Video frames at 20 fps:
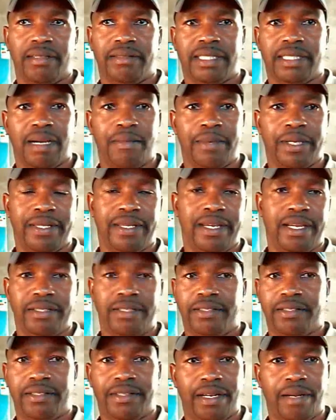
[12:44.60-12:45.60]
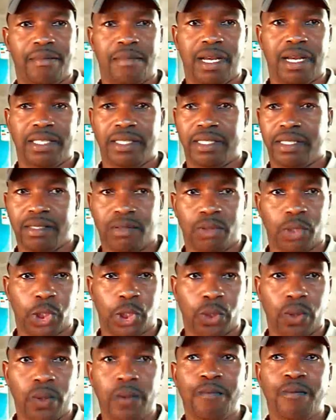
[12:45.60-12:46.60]
some of these 3 months or
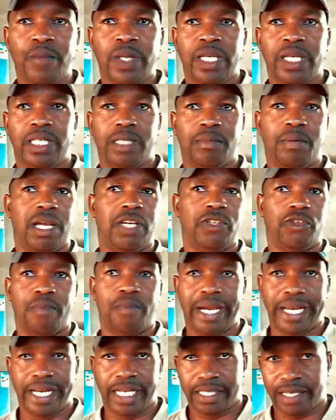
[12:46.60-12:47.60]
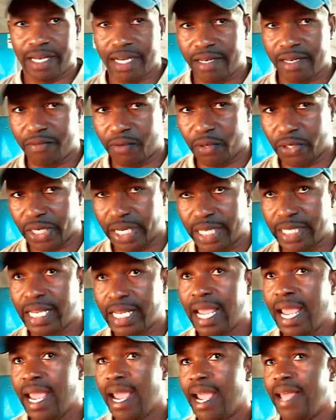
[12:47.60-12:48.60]
so, plus or minus 94 days.
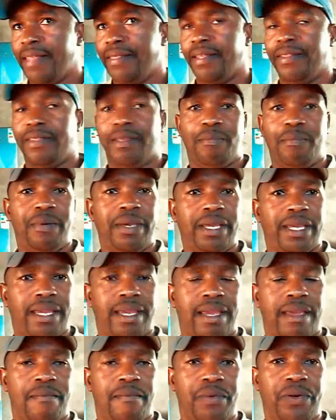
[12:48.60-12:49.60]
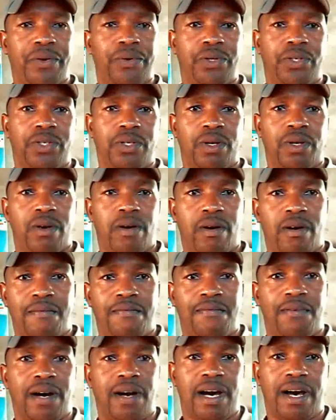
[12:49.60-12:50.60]
And then the peak period of
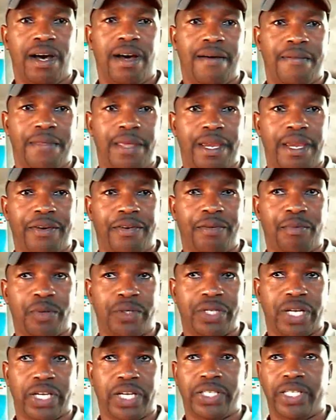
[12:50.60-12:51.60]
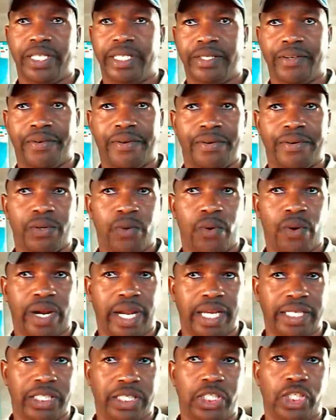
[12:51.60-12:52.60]
the reproduction is around
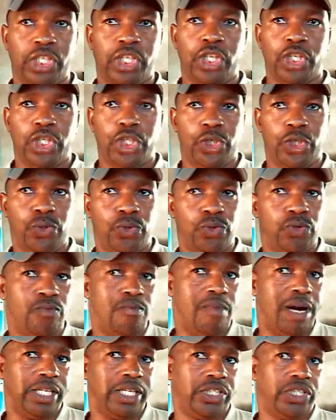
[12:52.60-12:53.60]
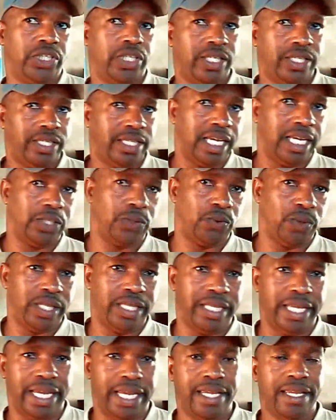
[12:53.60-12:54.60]
August to March. That's when
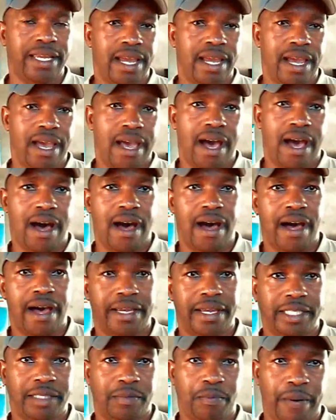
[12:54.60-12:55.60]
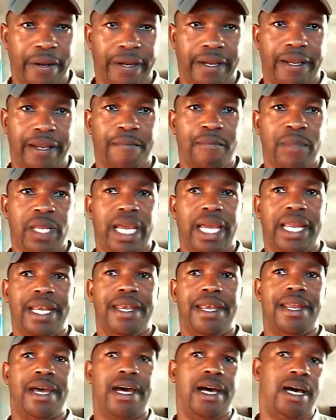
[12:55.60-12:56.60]
they are at peak. And
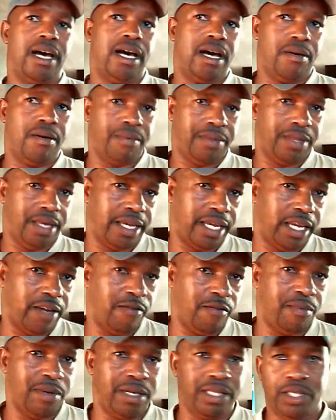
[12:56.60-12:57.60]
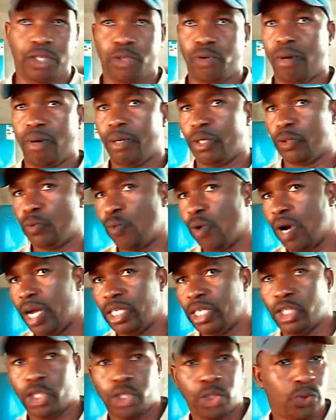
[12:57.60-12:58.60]
they give birth to about 1
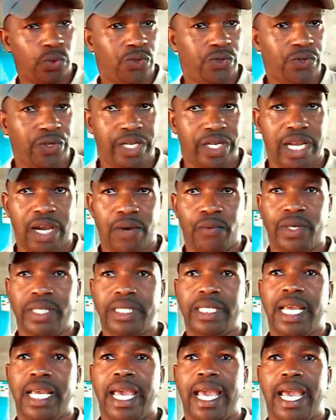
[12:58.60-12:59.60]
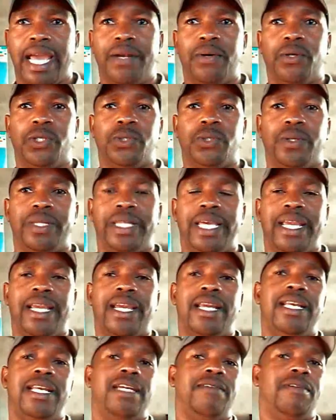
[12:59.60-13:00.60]
to 3 young ones, and also they
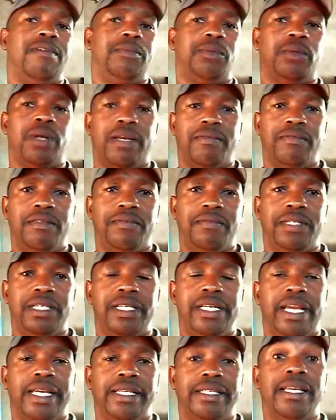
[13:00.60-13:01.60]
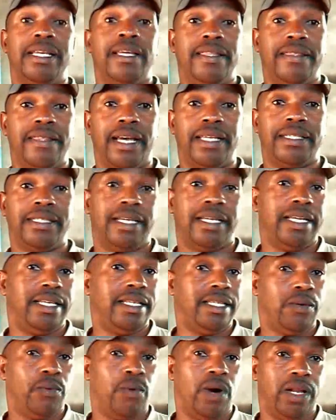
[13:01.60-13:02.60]
can live up to like 15 years. That's in the
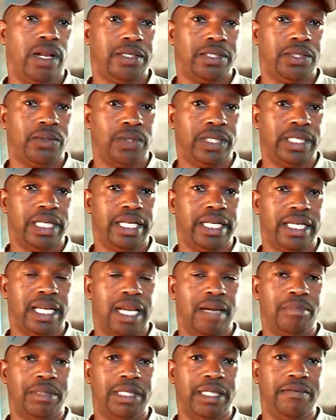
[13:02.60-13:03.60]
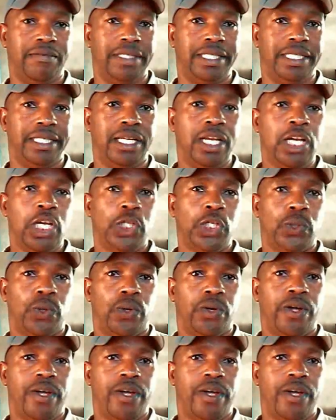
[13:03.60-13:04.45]
wild, not in captivity. So